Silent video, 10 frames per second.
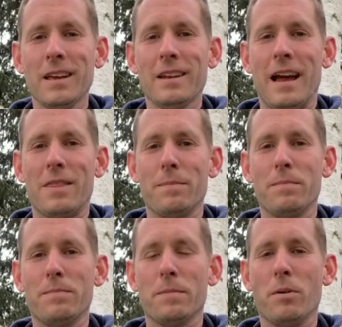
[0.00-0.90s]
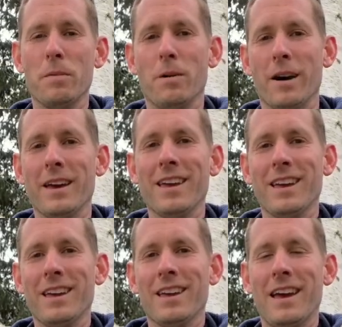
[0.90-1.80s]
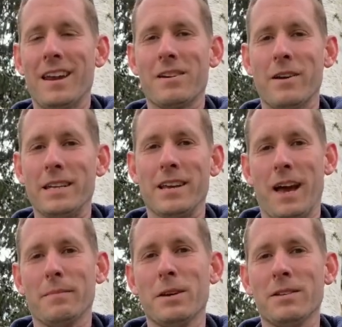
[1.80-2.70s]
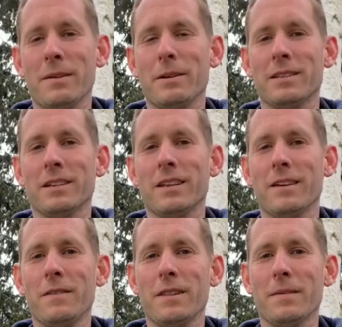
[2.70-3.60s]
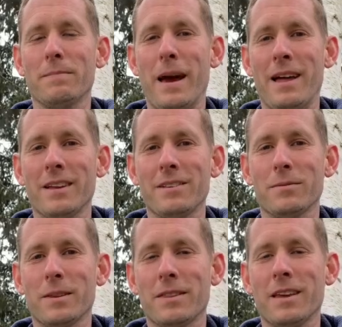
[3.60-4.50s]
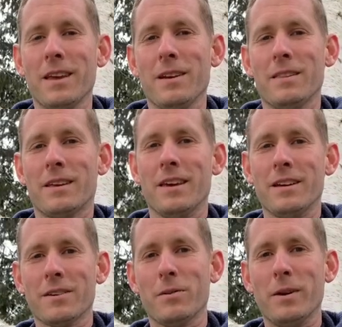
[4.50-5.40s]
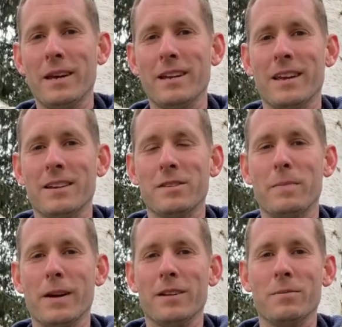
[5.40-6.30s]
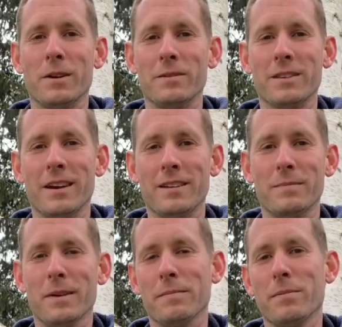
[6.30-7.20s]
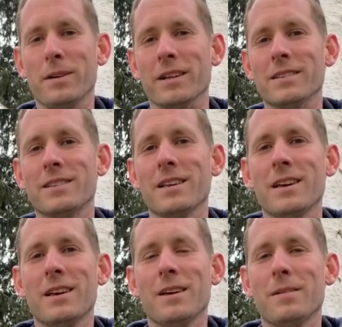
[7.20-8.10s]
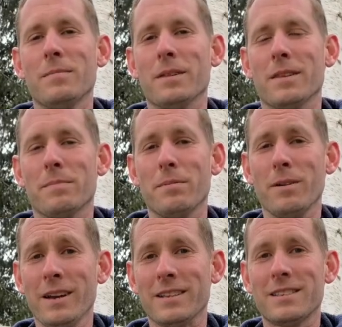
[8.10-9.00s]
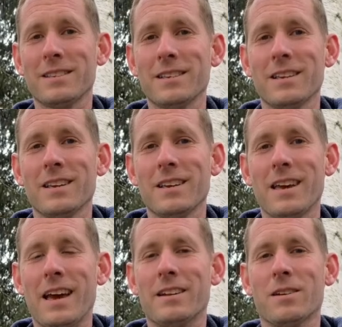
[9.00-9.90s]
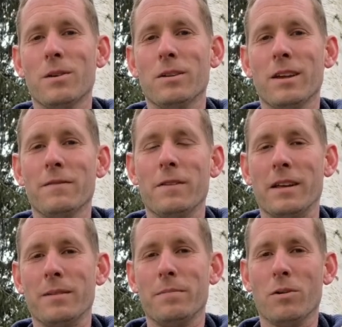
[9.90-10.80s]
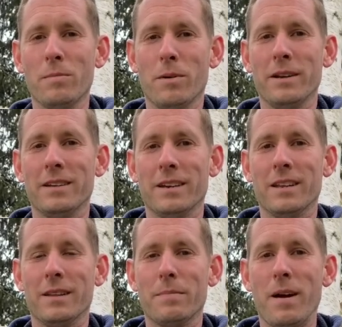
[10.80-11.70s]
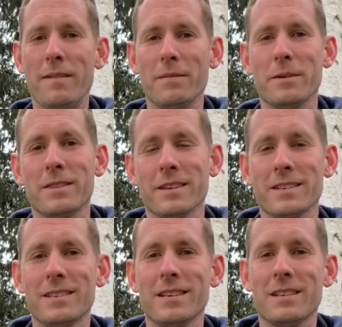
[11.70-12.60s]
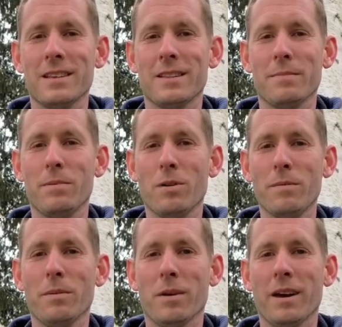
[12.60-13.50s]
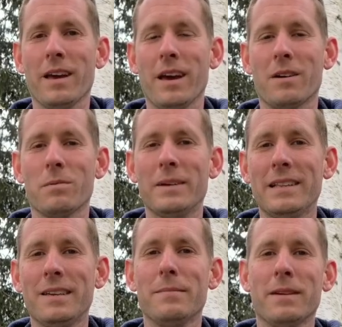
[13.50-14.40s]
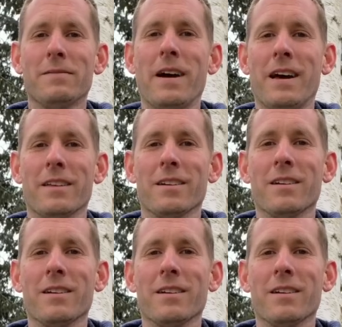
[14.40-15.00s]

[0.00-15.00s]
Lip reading: Now, the poor boy had a great time. He was able to live in the palace with the king and the queen and experience what it was like to be a prince. But the prince had to go live like the poor boy did. And the problem with this is that the poor boy had a really mean father